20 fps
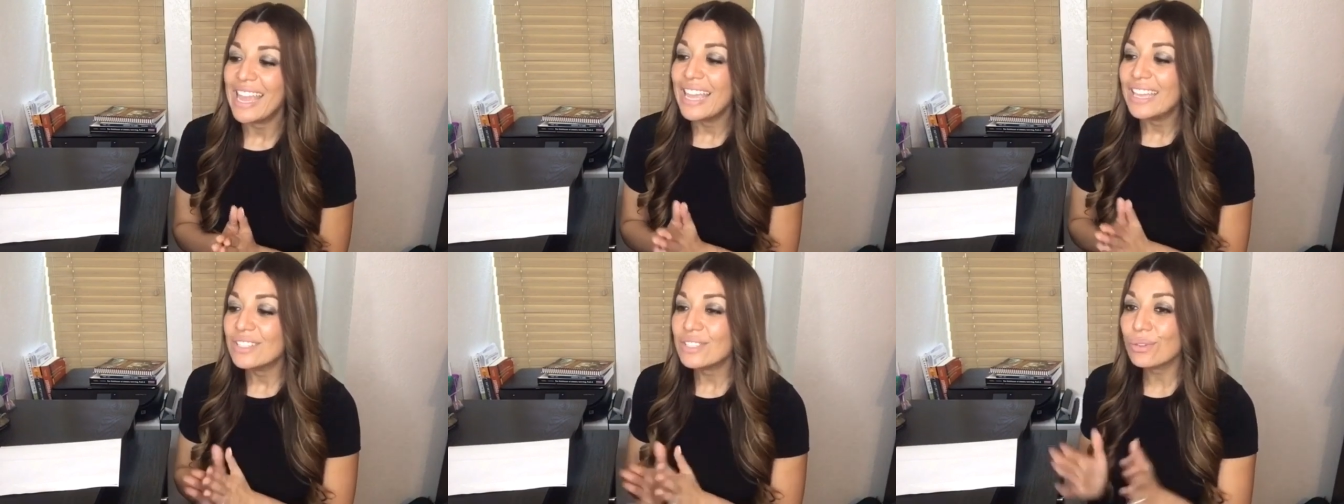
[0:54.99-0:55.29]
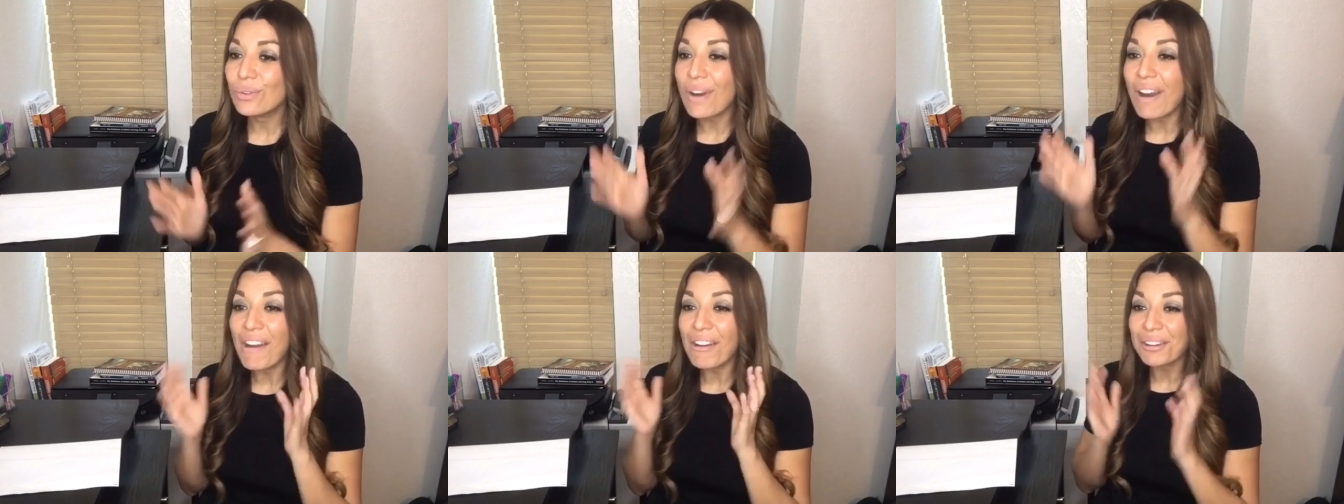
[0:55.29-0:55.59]

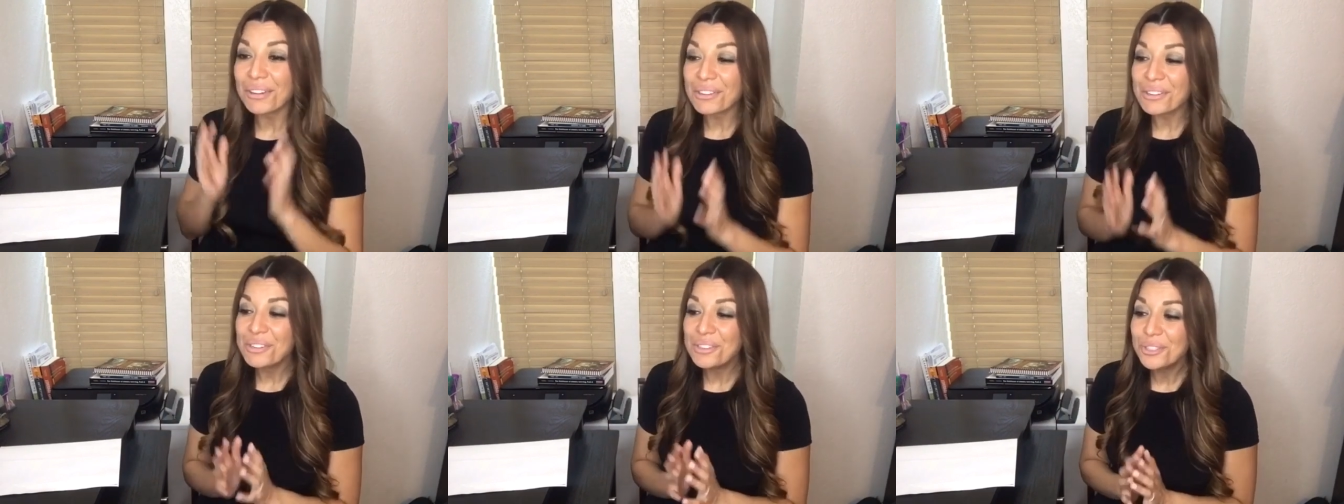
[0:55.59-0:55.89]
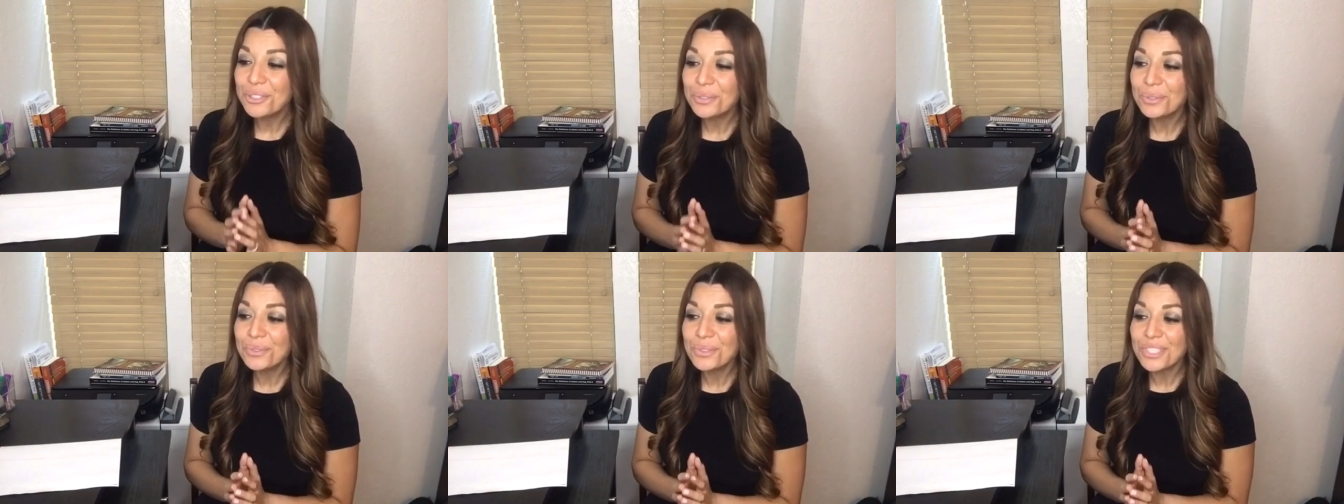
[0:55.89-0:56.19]
So our
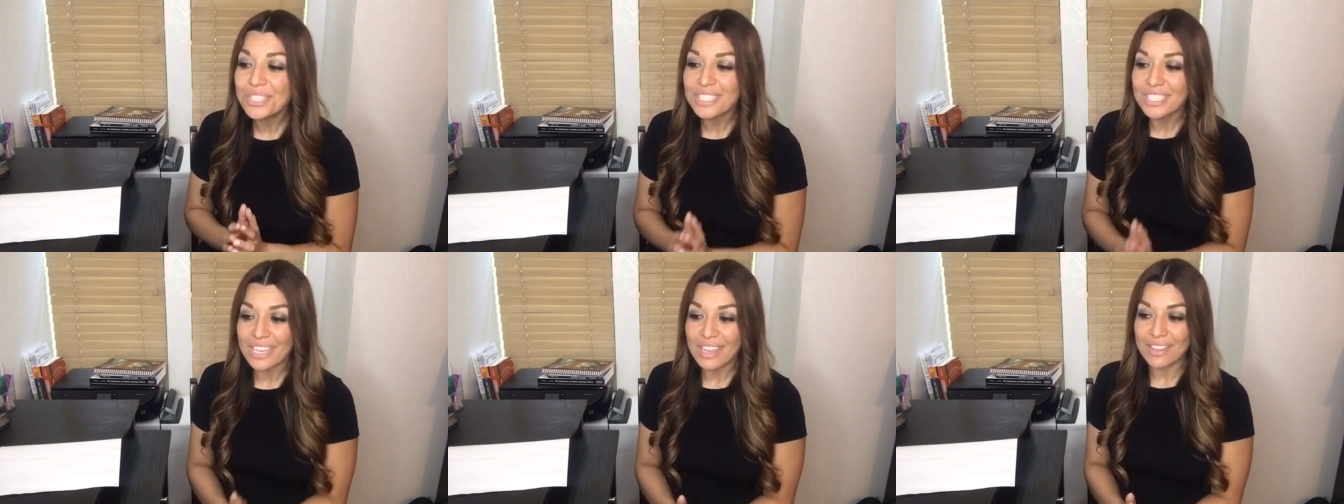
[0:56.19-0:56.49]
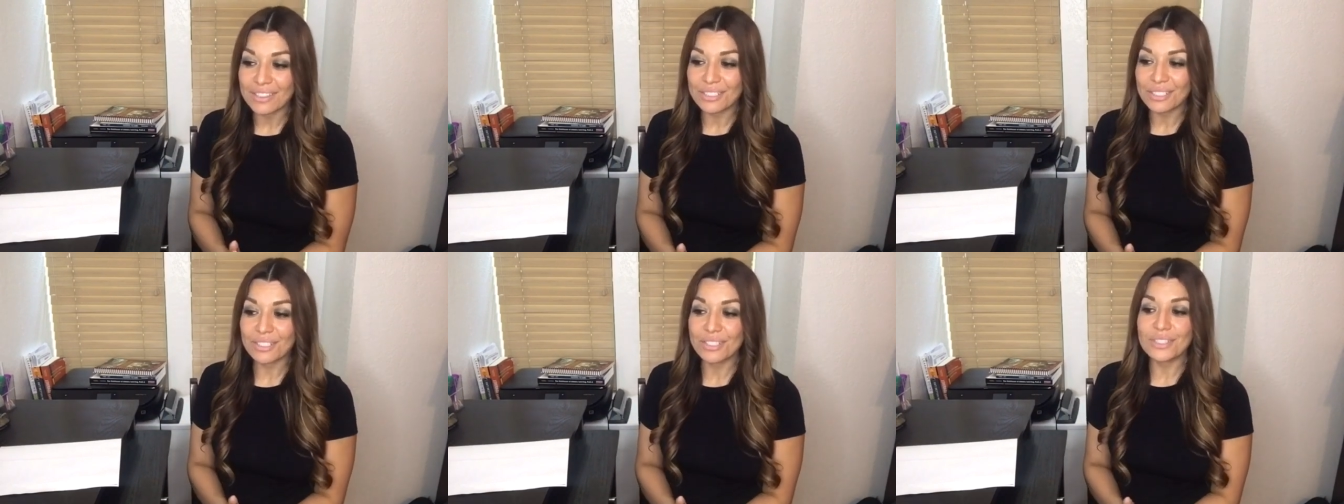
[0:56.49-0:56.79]
new
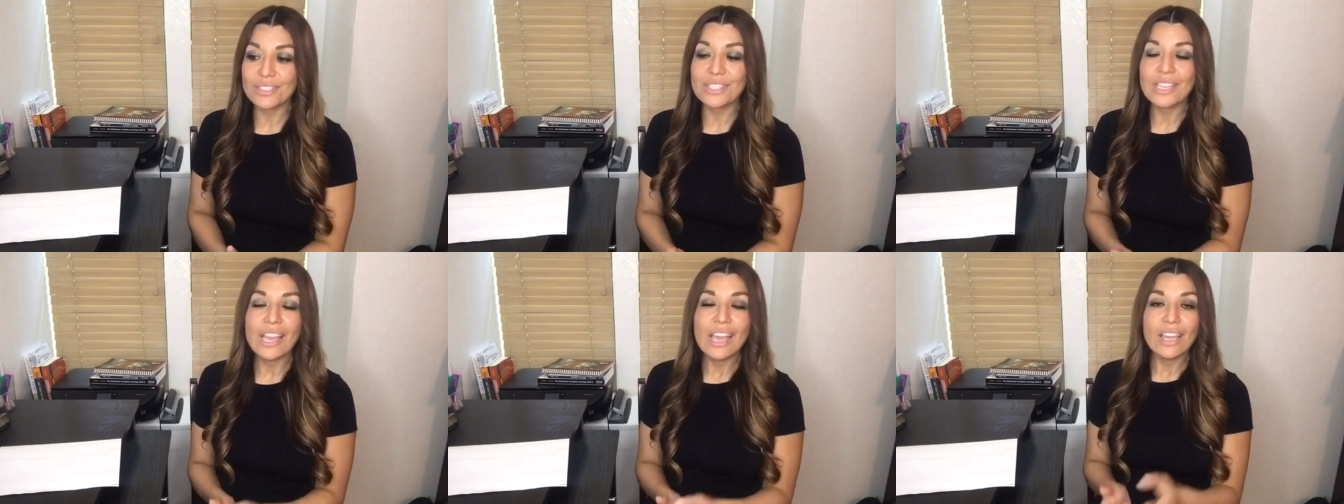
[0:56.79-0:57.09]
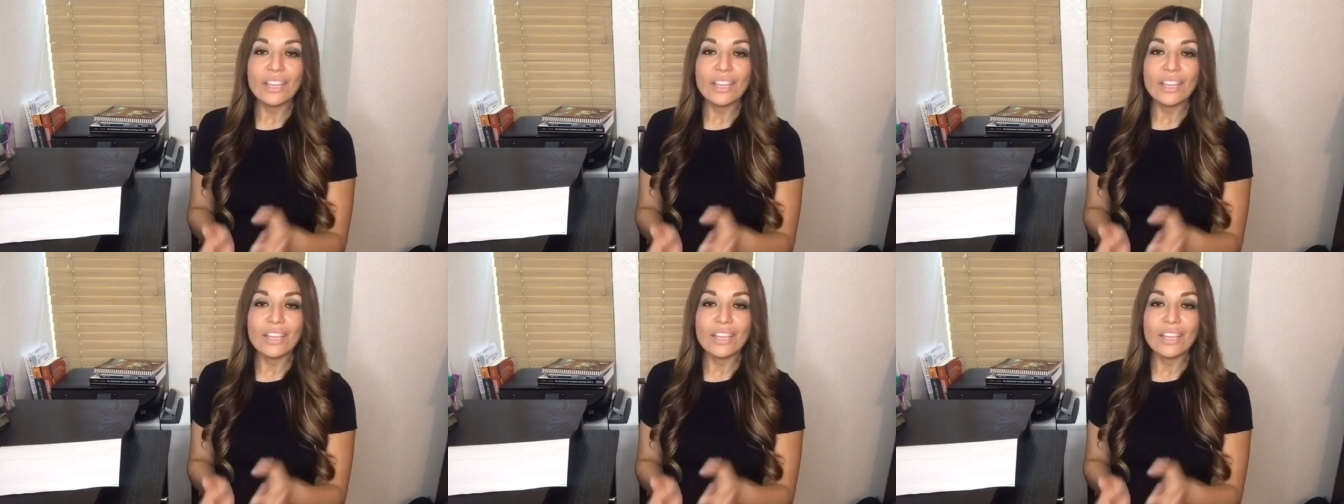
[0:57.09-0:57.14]
standards,